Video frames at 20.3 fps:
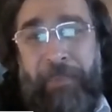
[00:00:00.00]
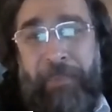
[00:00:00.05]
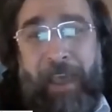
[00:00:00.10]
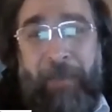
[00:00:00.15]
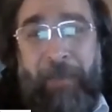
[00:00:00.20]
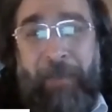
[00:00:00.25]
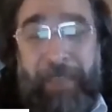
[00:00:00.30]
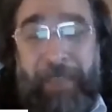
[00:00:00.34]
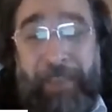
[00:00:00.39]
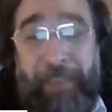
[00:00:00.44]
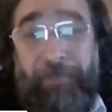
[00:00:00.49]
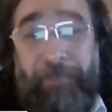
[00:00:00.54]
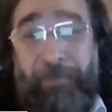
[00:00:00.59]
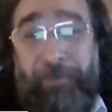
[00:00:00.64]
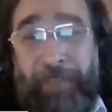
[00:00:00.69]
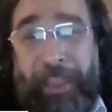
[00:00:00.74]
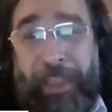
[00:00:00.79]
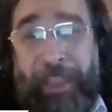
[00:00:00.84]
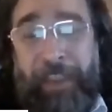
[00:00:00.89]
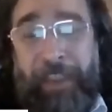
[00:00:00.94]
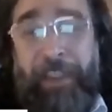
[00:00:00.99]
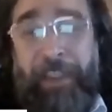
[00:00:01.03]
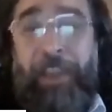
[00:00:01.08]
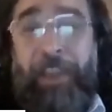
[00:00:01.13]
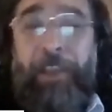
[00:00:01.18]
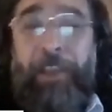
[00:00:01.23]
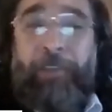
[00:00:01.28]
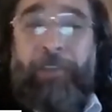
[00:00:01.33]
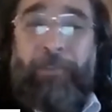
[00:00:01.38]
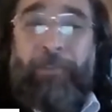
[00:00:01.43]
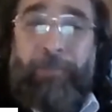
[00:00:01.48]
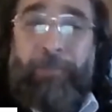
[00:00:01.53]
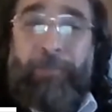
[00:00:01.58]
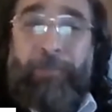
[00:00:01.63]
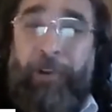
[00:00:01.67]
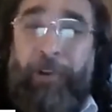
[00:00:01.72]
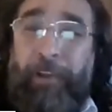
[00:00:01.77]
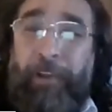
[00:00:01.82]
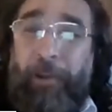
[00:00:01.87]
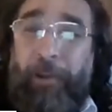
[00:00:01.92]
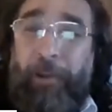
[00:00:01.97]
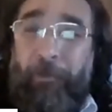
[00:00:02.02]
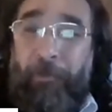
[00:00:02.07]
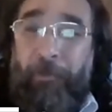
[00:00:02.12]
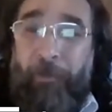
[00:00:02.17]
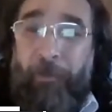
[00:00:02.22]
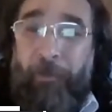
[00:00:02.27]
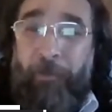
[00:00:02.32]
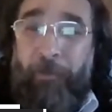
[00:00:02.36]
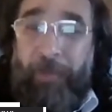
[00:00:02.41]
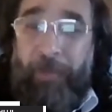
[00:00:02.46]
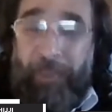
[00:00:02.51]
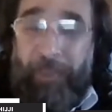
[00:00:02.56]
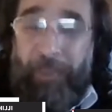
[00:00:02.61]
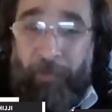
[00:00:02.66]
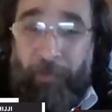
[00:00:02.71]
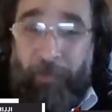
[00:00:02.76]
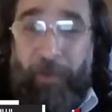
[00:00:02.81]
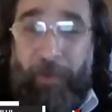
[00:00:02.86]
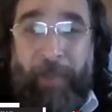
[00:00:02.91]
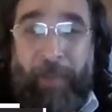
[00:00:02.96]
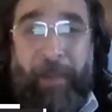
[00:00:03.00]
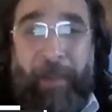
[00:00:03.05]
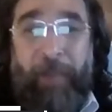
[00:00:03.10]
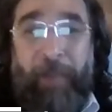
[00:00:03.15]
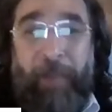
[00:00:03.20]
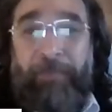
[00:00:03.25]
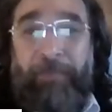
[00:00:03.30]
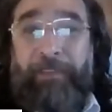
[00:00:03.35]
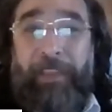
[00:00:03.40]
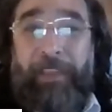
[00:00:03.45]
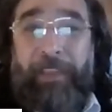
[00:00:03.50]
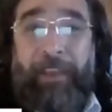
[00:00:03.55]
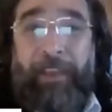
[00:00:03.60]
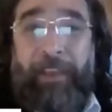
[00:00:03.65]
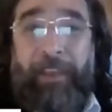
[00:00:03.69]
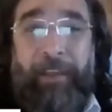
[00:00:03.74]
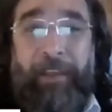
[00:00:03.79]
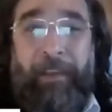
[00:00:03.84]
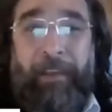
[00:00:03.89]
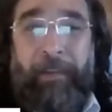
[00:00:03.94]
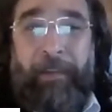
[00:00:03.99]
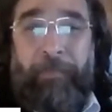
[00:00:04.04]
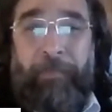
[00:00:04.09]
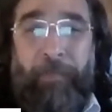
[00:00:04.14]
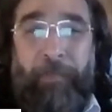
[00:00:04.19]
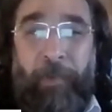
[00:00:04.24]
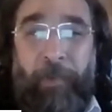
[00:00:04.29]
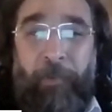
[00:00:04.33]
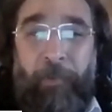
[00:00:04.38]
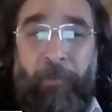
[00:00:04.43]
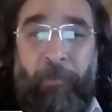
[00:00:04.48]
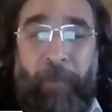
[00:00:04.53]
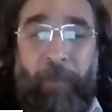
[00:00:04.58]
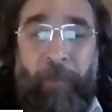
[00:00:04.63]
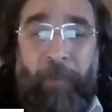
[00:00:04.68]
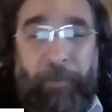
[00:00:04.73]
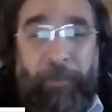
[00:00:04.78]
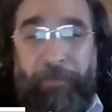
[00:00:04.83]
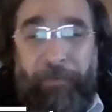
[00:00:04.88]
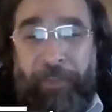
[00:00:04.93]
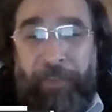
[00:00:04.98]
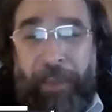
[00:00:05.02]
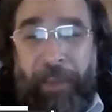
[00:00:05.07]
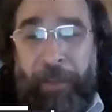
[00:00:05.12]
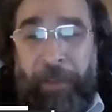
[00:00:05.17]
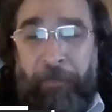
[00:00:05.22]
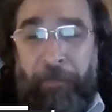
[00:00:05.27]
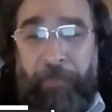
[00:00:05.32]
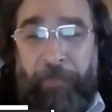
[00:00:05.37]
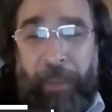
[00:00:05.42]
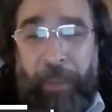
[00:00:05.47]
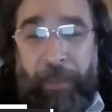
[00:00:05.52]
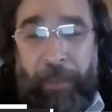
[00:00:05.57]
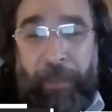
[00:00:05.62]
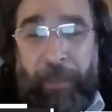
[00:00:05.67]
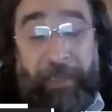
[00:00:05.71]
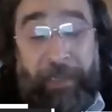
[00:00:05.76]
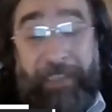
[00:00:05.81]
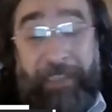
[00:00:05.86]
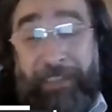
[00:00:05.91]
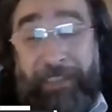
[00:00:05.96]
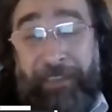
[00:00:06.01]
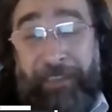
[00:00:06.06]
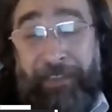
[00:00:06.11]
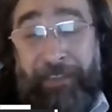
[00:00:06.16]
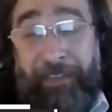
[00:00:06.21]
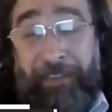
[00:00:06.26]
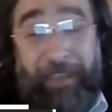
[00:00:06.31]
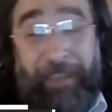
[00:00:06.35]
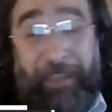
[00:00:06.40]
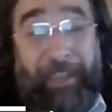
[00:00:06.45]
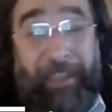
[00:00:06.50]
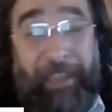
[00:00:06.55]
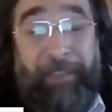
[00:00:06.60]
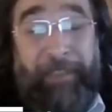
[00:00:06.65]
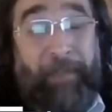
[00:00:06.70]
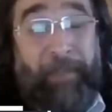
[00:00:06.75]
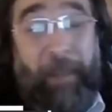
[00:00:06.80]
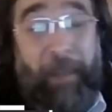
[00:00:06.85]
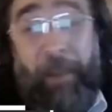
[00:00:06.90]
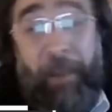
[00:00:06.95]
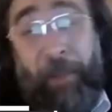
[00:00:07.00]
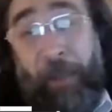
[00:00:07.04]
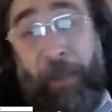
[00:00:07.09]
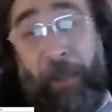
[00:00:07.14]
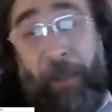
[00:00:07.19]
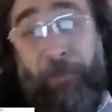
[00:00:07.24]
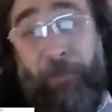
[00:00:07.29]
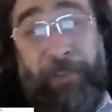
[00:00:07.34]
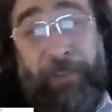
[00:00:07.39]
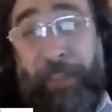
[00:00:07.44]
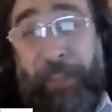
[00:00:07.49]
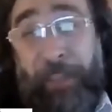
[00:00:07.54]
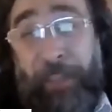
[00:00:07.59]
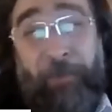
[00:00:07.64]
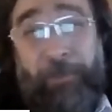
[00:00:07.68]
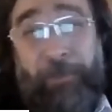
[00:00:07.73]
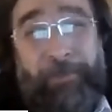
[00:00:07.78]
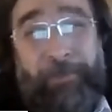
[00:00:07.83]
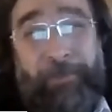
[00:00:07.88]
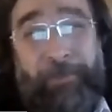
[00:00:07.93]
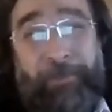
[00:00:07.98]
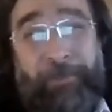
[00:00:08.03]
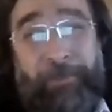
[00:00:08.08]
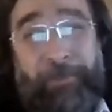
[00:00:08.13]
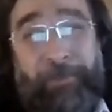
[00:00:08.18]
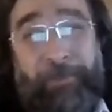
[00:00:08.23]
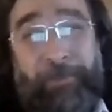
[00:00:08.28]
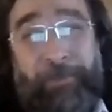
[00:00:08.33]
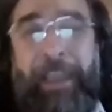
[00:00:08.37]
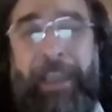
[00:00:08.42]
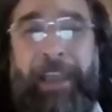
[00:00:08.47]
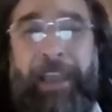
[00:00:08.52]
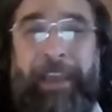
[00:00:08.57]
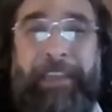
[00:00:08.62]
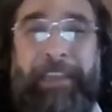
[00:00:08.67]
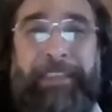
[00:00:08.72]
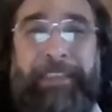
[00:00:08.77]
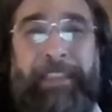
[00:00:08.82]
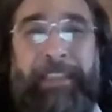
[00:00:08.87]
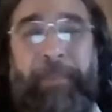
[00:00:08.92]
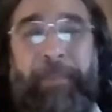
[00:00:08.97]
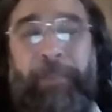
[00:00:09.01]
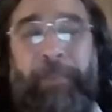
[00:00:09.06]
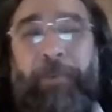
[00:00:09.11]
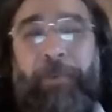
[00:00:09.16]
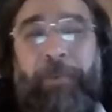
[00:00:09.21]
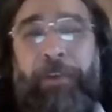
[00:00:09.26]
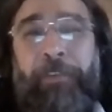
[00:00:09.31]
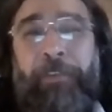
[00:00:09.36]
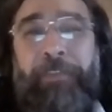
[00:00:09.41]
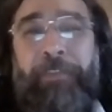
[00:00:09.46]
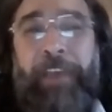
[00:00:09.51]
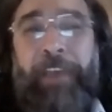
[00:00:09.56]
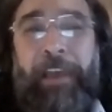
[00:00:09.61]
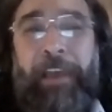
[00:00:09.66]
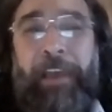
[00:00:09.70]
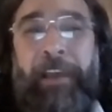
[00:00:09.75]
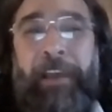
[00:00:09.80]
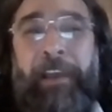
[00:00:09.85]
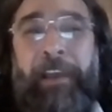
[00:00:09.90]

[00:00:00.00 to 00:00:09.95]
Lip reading: I'm here today to talk with you about one of the recently, I don't want to say recently, but one of the